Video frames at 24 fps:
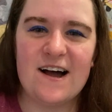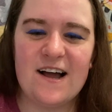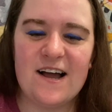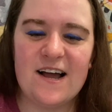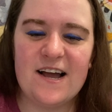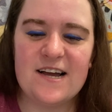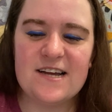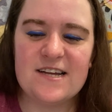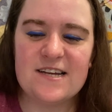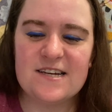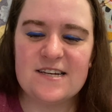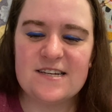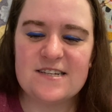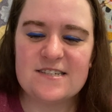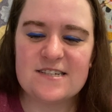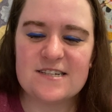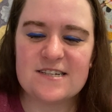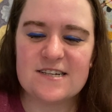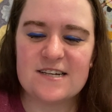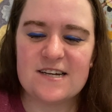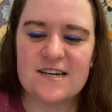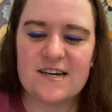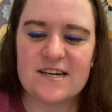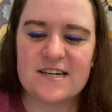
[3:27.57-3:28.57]

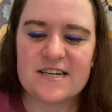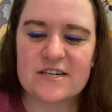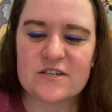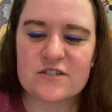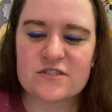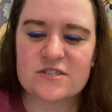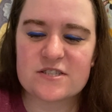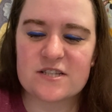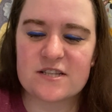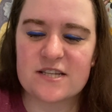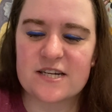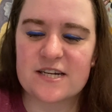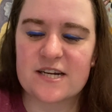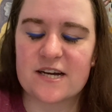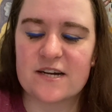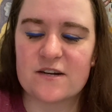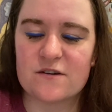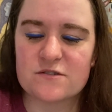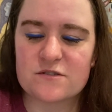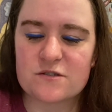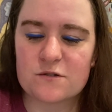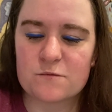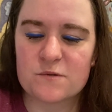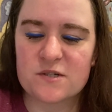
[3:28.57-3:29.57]
And here's the thing I
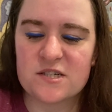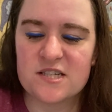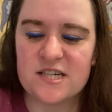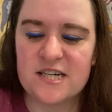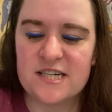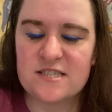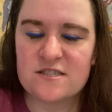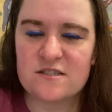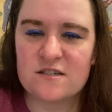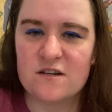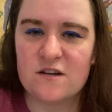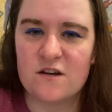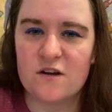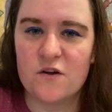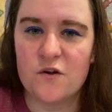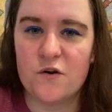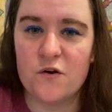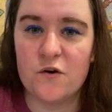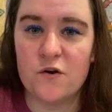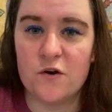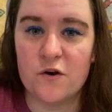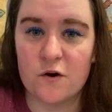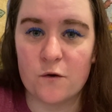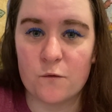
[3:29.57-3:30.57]
also realize
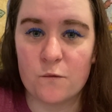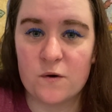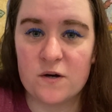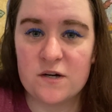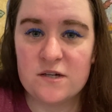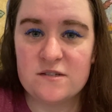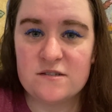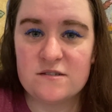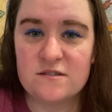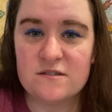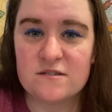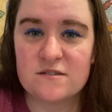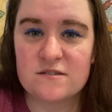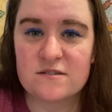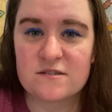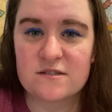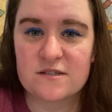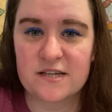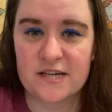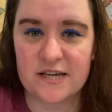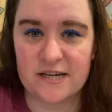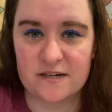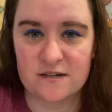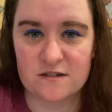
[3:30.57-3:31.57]
no one
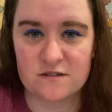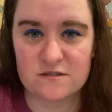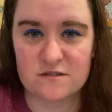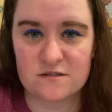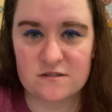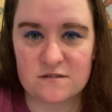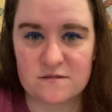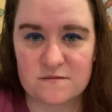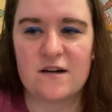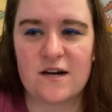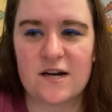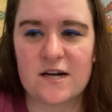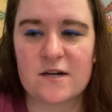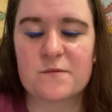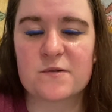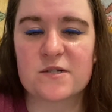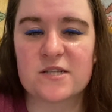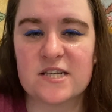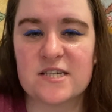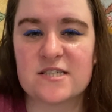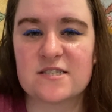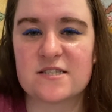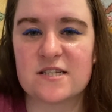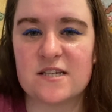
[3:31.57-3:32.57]
cares. I
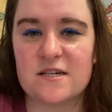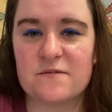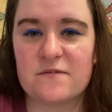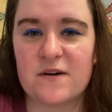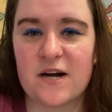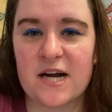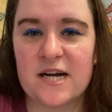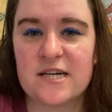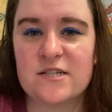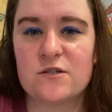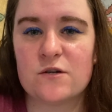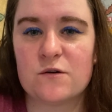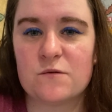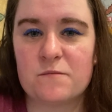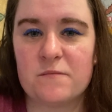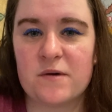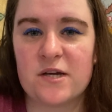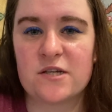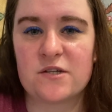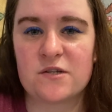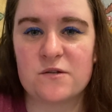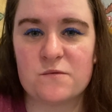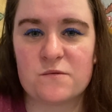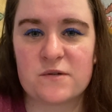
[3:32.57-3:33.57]
realize that if I don't
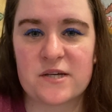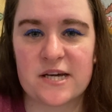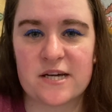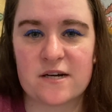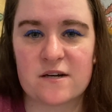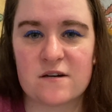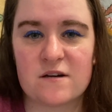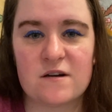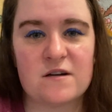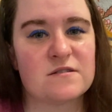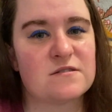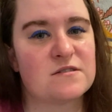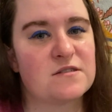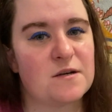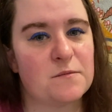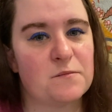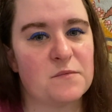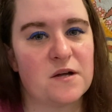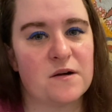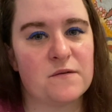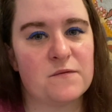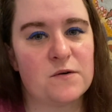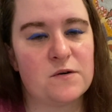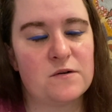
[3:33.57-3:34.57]
make you care on some
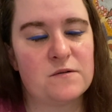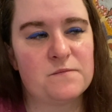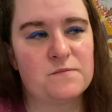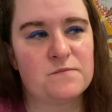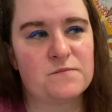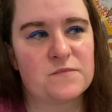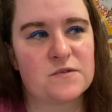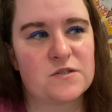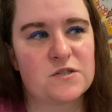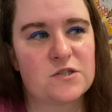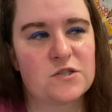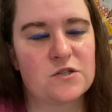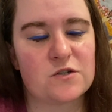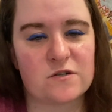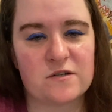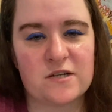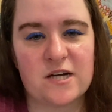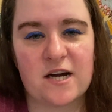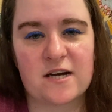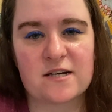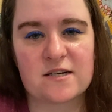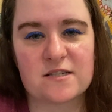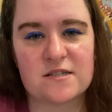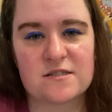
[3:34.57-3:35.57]
level, you're
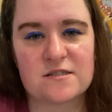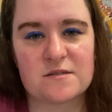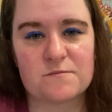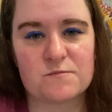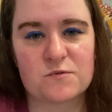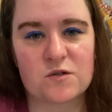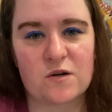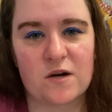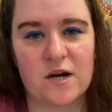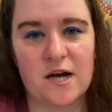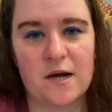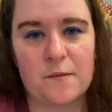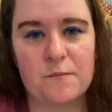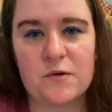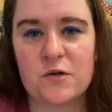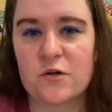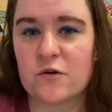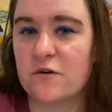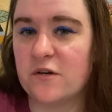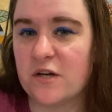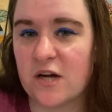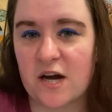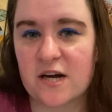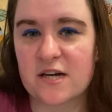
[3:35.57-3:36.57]
not going to subscribe, you're
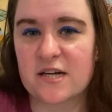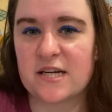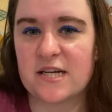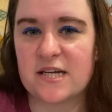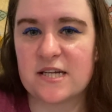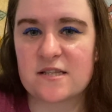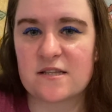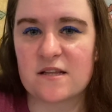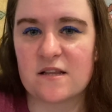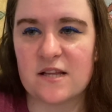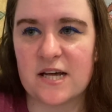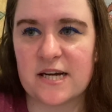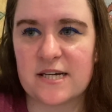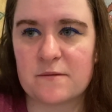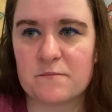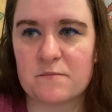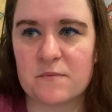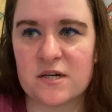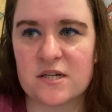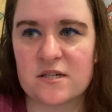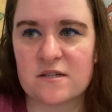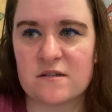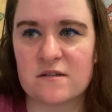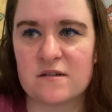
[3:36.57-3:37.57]
not going to hit the like
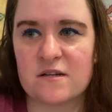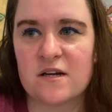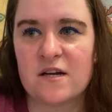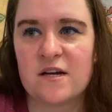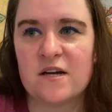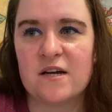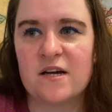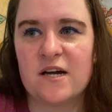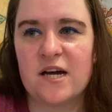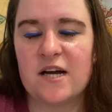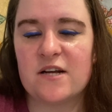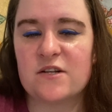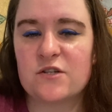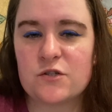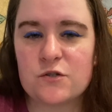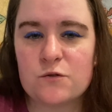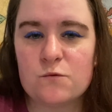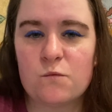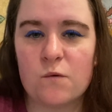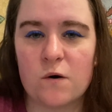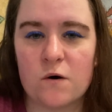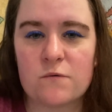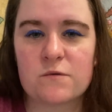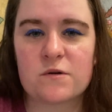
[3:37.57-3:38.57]
button, and you
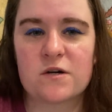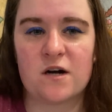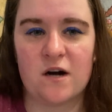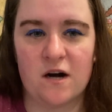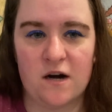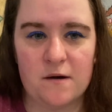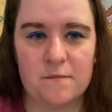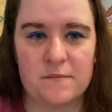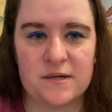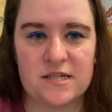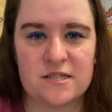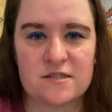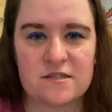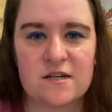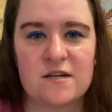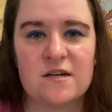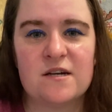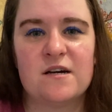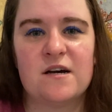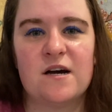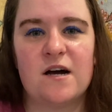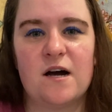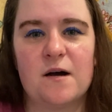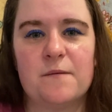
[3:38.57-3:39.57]
won't comment
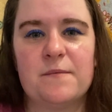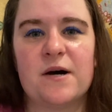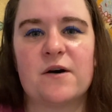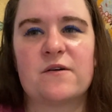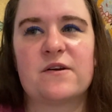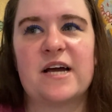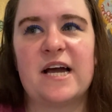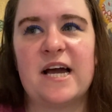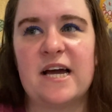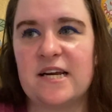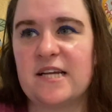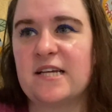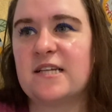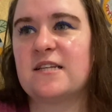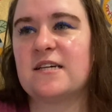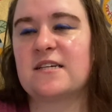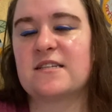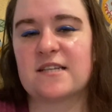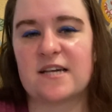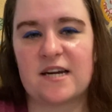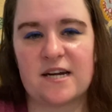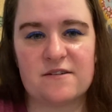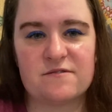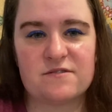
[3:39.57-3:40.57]
about anything
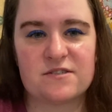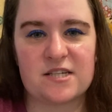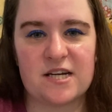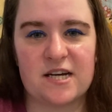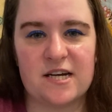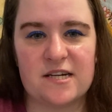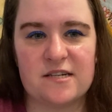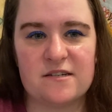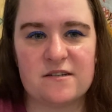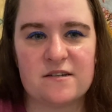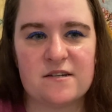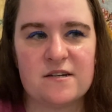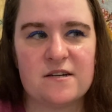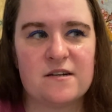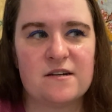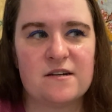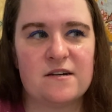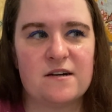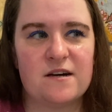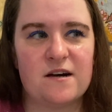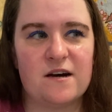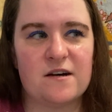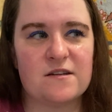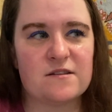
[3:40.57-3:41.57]
that I've said
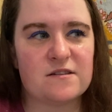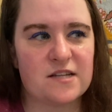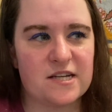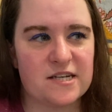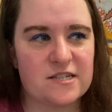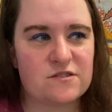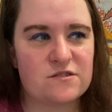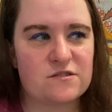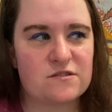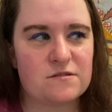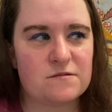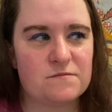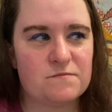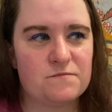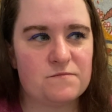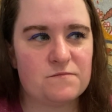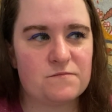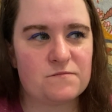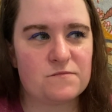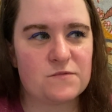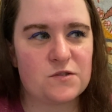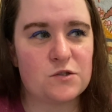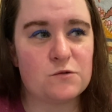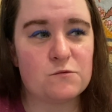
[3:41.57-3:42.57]
unless
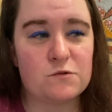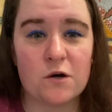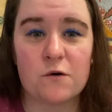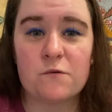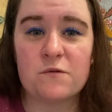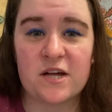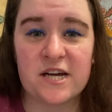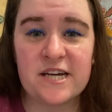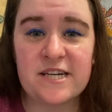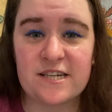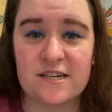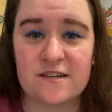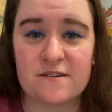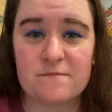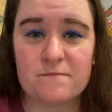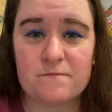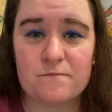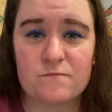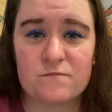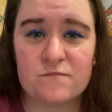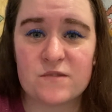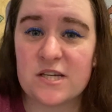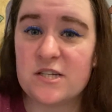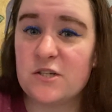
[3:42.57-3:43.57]
you don't like it.
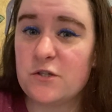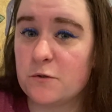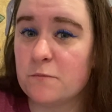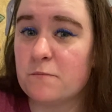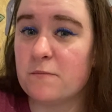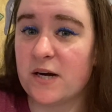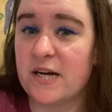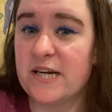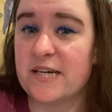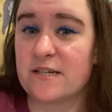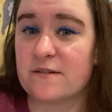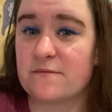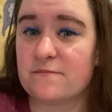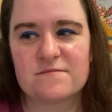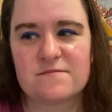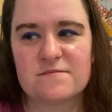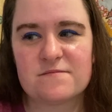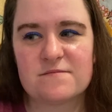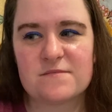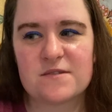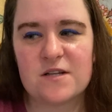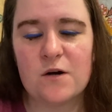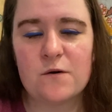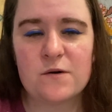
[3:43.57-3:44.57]
Then you might.
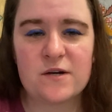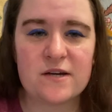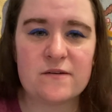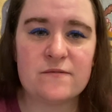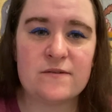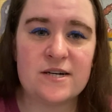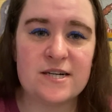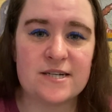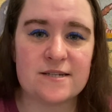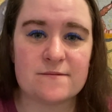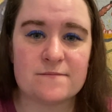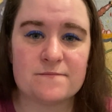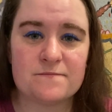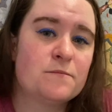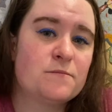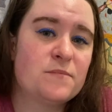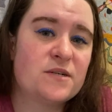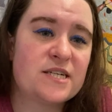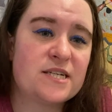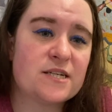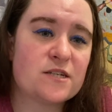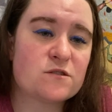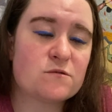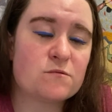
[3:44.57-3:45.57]
Okay, fine. But
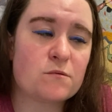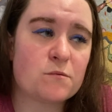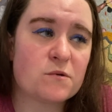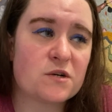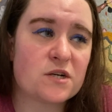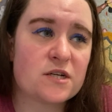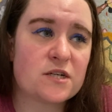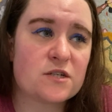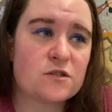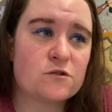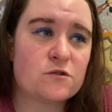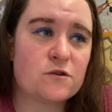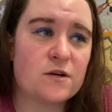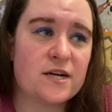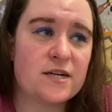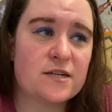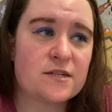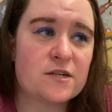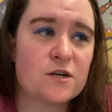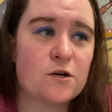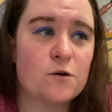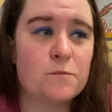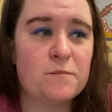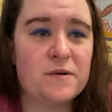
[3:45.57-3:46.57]
here's where we're going to try to
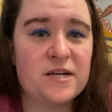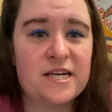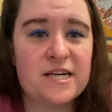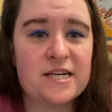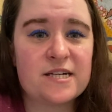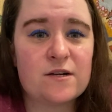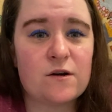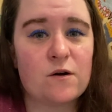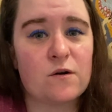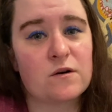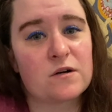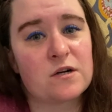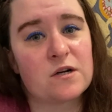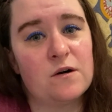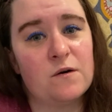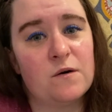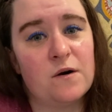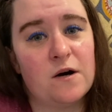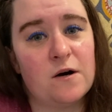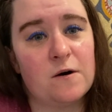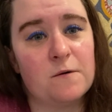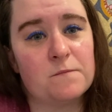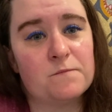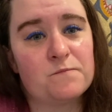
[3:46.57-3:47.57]
go big or go
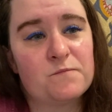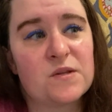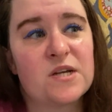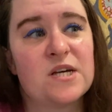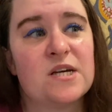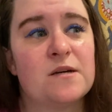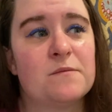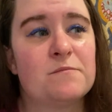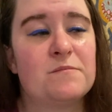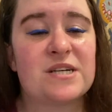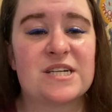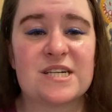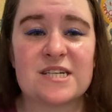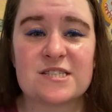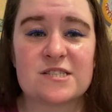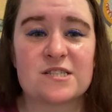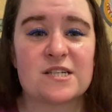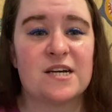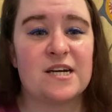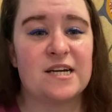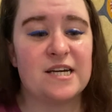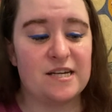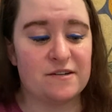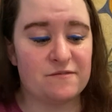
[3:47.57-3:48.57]
home. Because
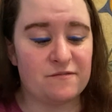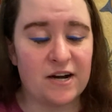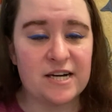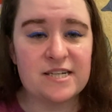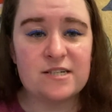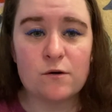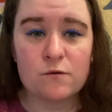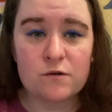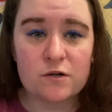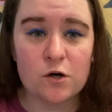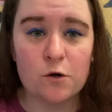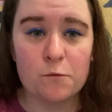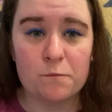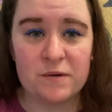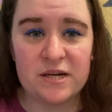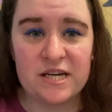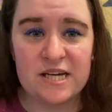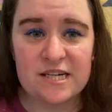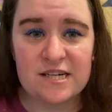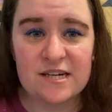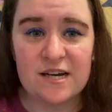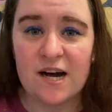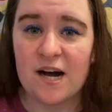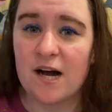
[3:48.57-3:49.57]
if I don't go
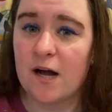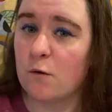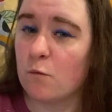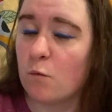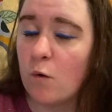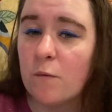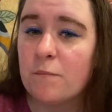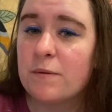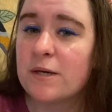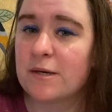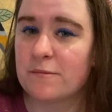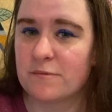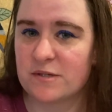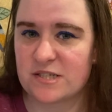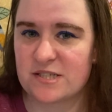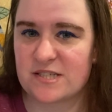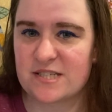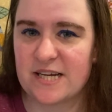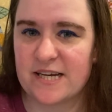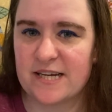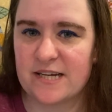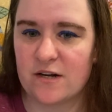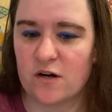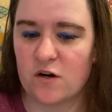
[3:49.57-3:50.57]
big, I won't be able to
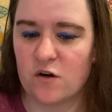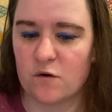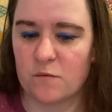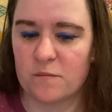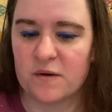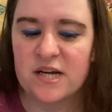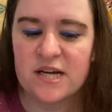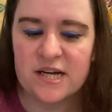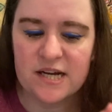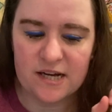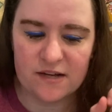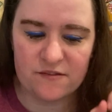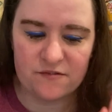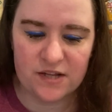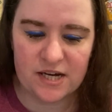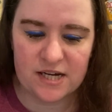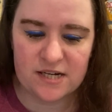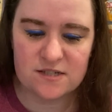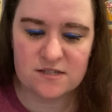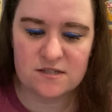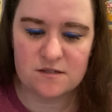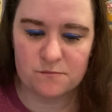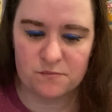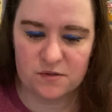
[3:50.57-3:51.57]
stay at home. And that
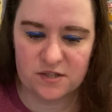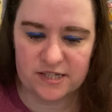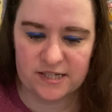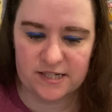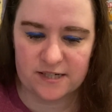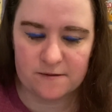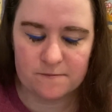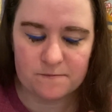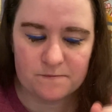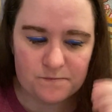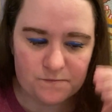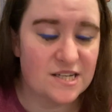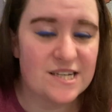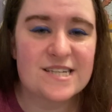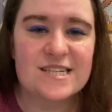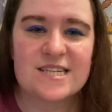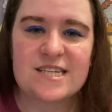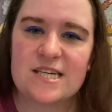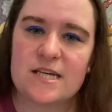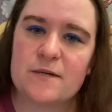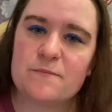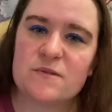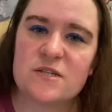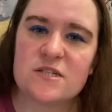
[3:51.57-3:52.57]
is the plan.
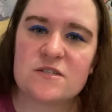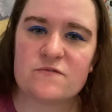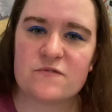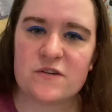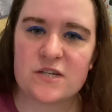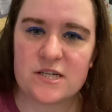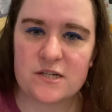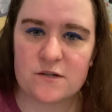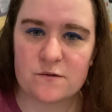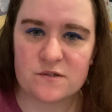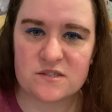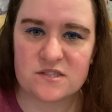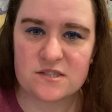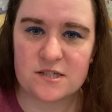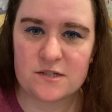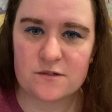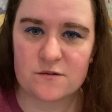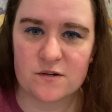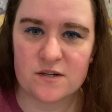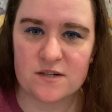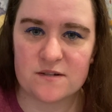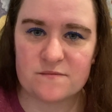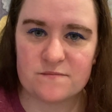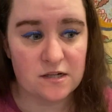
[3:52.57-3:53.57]
Keep this video a
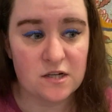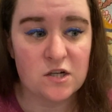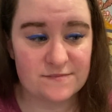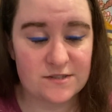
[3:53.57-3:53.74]
secret.